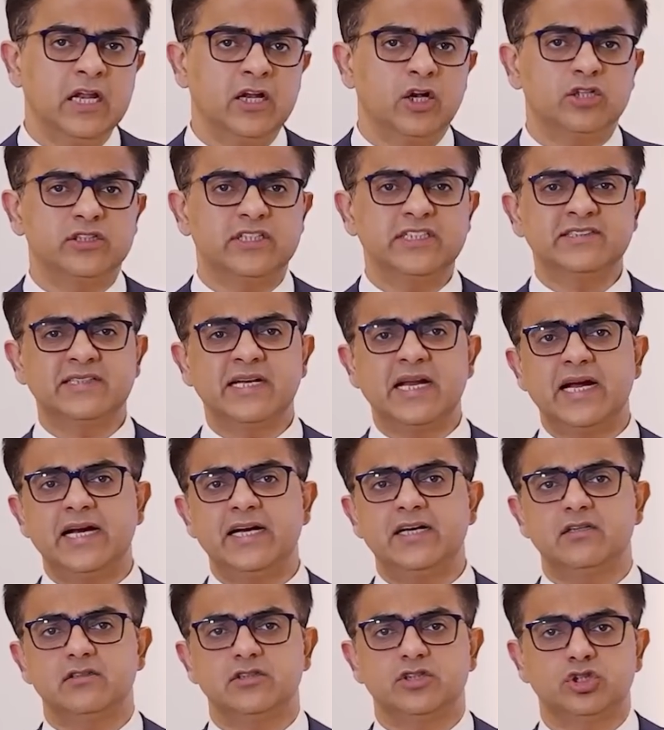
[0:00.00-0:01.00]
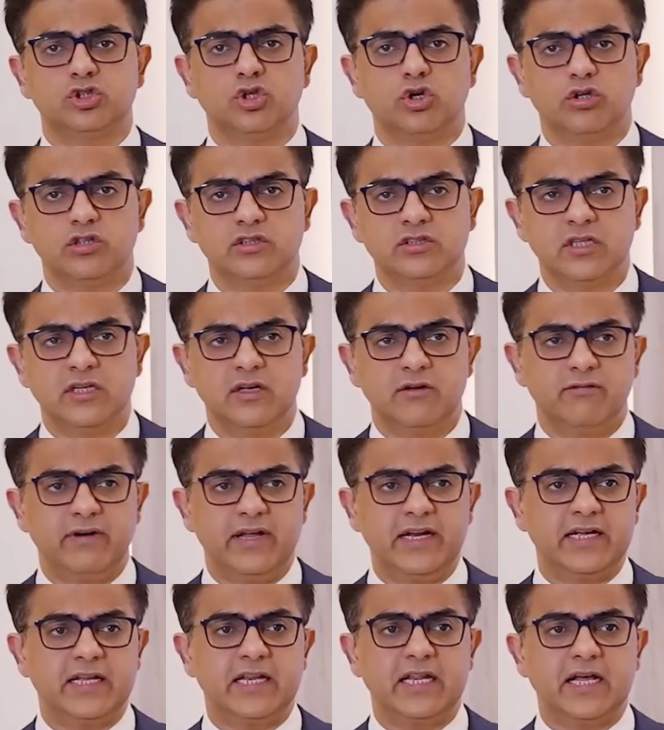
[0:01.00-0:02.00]
Now this slide shows
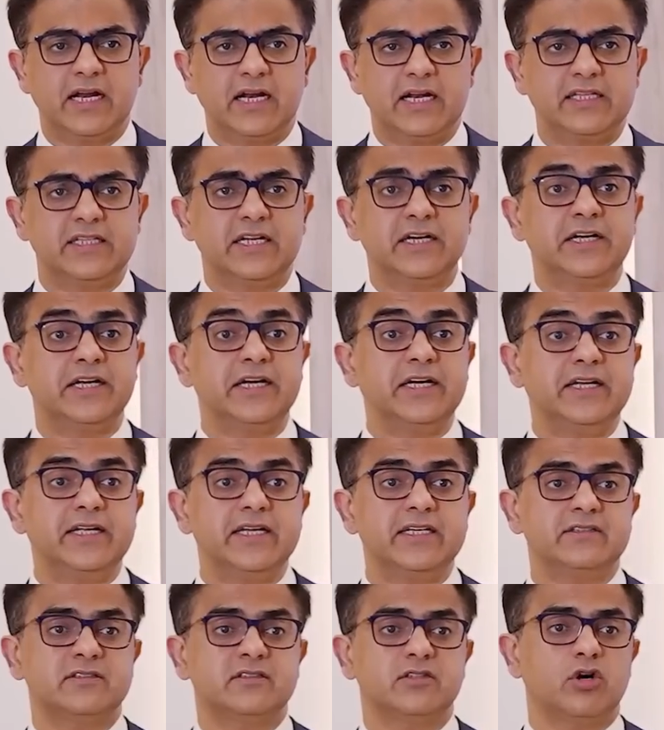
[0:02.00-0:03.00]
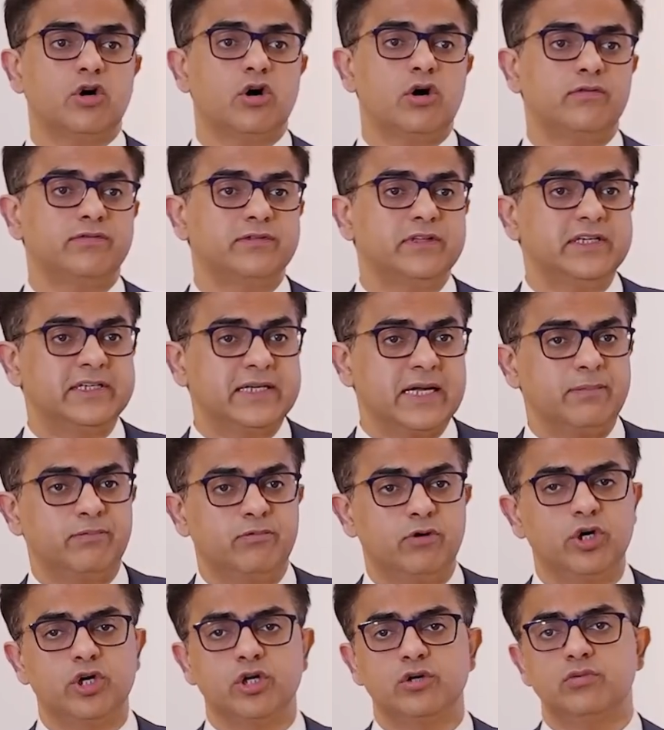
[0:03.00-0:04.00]
very clearly the TDS of the tap
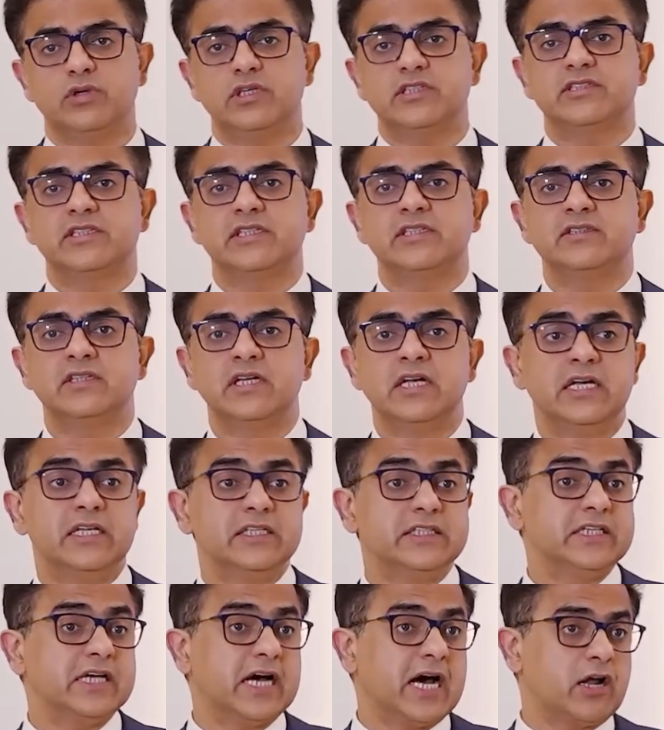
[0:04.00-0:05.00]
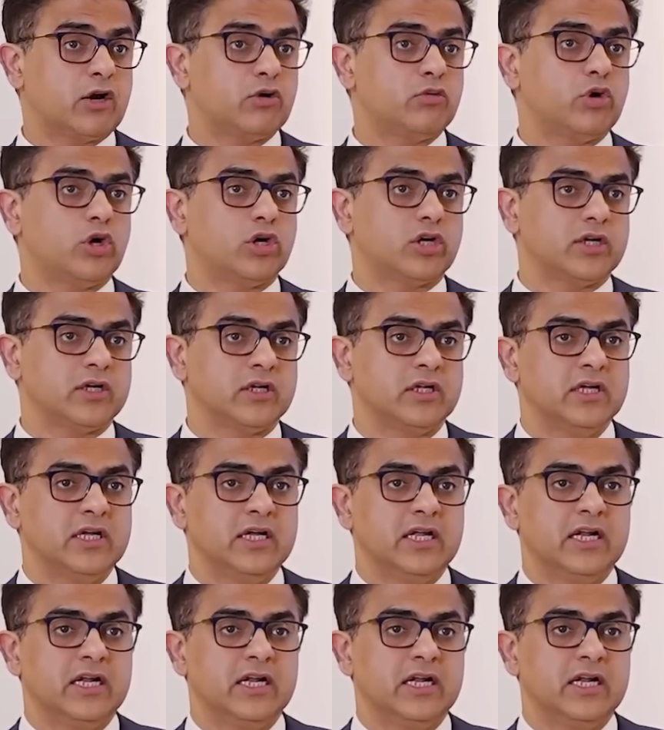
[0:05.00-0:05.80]
water versus the RO water.